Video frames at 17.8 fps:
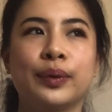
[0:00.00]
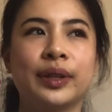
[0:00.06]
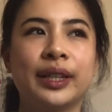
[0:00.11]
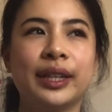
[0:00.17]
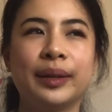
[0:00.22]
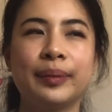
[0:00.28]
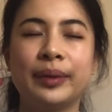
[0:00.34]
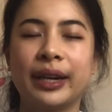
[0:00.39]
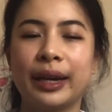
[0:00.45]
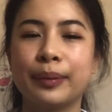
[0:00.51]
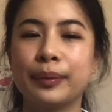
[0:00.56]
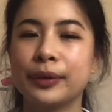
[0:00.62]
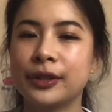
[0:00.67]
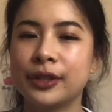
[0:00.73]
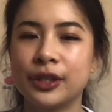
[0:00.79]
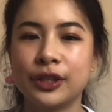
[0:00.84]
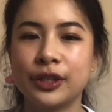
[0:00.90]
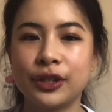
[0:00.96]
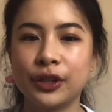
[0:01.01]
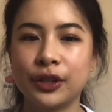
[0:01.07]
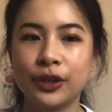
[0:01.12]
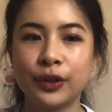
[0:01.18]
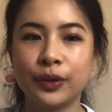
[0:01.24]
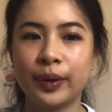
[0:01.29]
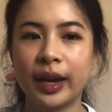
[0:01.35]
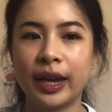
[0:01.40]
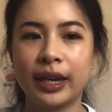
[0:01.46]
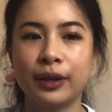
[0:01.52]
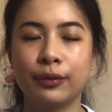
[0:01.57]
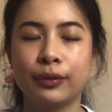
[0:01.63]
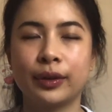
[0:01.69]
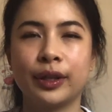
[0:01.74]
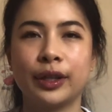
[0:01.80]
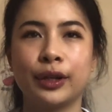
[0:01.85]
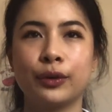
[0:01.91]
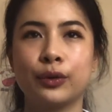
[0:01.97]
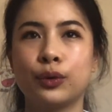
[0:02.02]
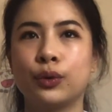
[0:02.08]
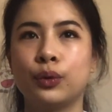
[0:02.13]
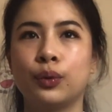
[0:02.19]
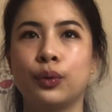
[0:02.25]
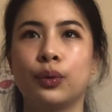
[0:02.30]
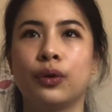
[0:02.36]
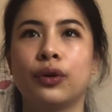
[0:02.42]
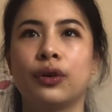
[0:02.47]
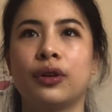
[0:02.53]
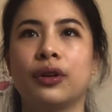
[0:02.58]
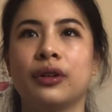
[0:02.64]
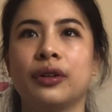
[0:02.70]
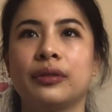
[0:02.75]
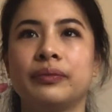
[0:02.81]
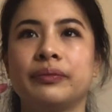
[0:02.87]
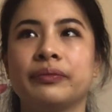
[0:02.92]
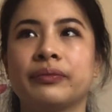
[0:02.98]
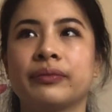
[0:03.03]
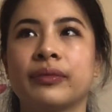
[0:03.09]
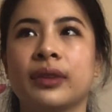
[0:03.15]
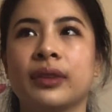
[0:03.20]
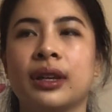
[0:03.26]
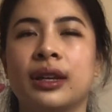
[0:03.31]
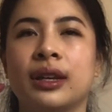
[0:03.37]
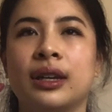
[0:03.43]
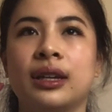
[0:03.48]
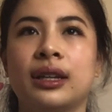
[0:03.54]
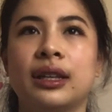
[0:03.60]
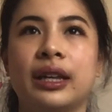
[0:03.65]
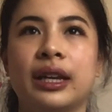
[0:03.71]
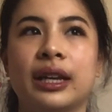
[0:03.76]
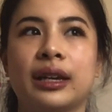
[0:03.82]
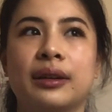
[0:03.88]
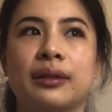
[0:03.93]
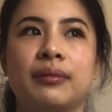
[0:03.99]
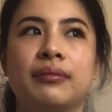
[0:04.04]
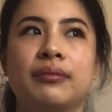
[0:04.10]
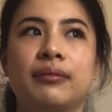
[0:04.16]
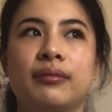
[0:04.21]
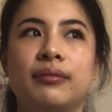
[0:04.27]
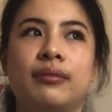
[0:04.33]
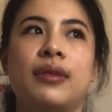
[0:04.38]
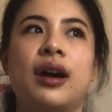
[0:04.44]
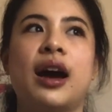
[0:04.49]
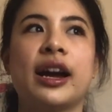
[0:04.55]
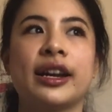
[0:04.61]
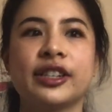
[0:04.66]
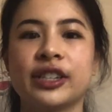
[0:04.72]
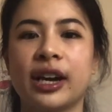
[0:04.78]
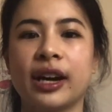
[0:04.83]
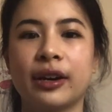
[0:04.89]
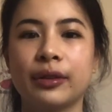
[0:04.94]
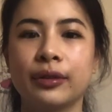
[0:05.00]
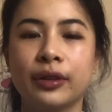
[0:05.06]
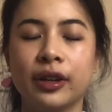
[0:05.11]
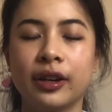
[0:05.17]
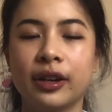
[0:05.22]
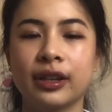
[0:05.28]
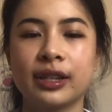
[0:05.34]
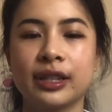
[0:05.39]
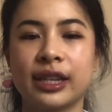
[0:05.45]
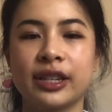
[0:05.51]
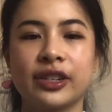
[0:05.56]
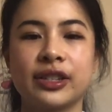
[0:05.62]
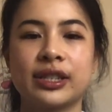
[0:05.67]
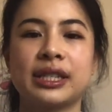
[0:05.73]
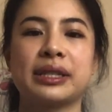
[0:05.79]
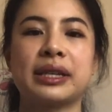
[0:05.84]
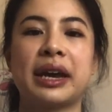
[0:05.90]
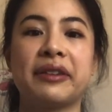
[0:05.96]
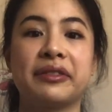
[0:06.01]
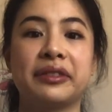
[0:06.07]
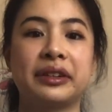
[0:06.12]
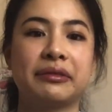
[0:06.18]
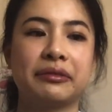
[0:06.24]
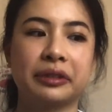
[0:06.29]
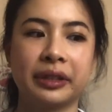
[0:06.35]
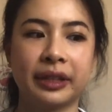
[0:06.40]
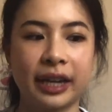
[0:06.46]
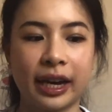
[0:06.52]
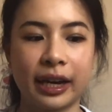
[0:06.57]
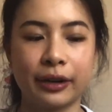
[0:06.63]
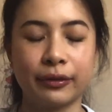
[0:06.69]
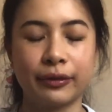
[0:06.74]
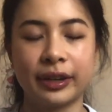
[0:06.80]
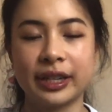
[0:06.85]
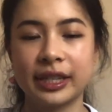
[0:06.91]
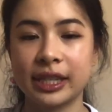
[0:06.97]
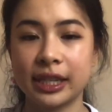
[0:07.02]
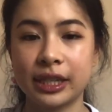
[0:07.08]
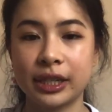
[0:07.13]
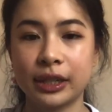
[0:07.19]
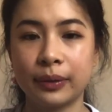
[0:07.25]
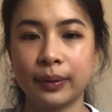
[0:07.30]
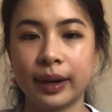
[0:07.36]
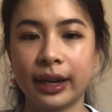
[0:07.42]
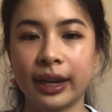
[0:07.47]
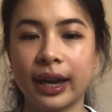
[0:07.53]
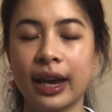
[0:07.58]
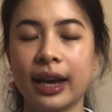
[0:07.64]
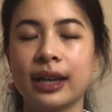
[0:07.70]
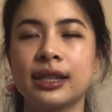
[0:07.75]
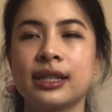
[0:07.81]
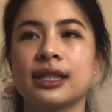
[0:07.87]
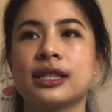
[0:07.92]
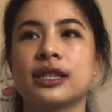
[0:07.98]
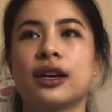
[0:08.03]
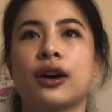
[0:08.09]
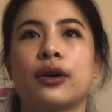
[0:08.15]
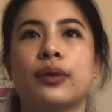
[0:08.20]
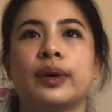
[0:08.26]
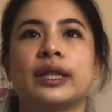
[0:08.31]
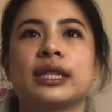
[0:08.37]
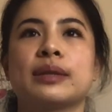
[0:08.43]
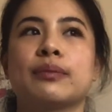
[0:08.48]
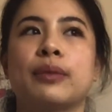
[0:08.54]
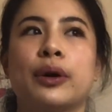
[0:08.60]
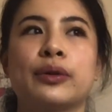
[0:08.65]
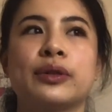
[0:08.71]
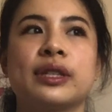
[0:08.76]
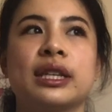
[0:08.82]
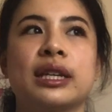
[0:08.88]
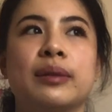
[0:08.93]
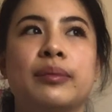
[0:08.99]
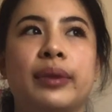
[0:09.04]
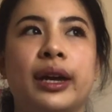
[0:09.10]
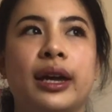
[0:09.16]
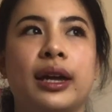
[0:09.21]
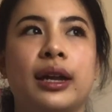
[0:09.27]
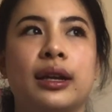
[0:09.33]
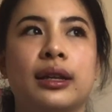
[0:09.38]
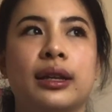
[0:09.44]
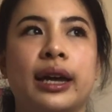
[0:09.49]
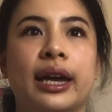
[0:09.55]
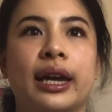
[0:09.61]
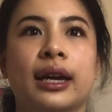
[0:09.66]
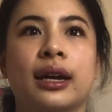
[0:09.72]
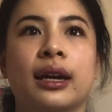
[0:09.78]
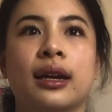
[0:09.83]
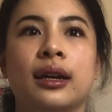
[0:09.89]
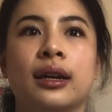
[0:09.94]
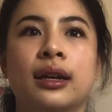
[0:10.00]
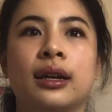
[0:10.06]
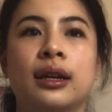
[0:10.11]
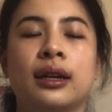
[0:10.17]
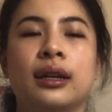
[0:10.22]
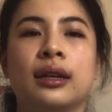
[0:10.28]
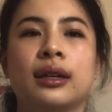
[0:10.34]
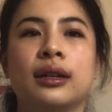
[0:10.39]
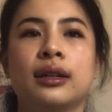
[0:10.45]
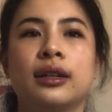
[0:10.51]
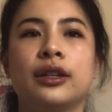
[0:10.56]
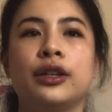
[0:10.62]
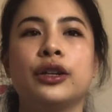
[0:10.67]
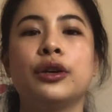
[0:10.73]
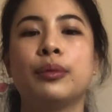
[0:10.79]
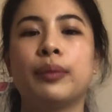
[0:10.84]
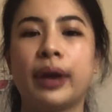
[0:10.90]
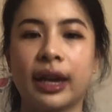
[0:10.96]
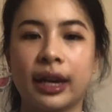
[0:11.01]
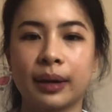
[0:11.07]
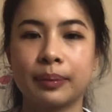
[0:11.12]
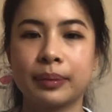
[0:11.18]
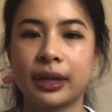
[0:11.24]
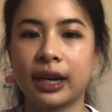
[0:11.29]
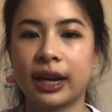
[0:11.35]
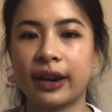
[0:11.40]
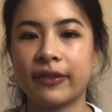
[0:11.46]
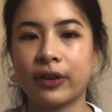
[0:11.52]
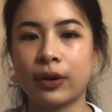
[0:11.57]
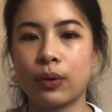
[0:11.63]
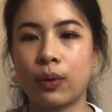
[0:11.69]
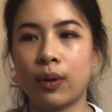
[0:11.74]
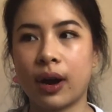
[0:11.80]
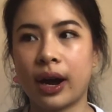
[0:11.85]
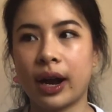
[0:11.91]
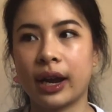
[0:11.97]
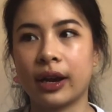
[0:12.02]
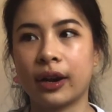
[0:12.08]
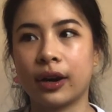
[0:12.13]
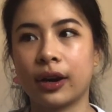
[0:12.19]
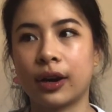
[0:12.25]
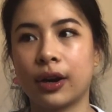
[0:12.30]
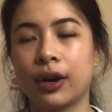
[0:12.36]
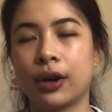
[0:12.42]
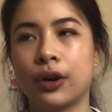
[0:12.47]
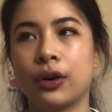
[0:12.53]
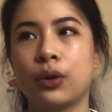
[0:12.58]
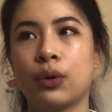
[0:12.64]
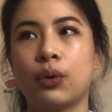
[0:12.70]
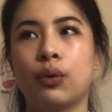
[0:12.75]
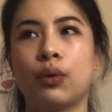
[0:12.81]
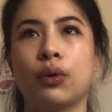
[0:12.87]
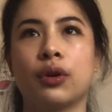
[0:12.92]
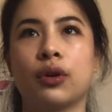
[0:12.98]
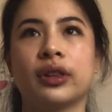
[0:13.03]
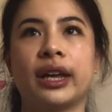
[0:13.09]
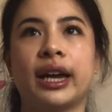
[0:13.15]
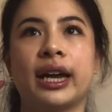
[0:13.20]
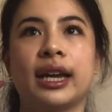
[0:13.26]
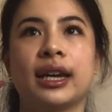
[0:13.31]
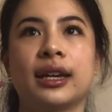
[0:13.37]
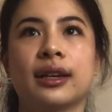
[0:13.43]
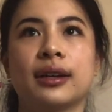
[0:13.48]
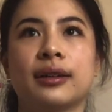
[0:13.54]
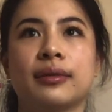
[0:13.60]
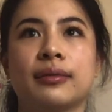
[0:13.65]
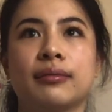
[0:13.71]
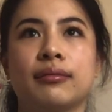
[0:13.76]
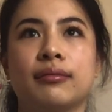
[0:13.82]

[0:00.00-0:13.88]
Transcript: really been able to do any really cool, like, eyeshadow looks. I just haven't really had a reason to, I guess. So it's mostly been like new makeup that I've acquired, or like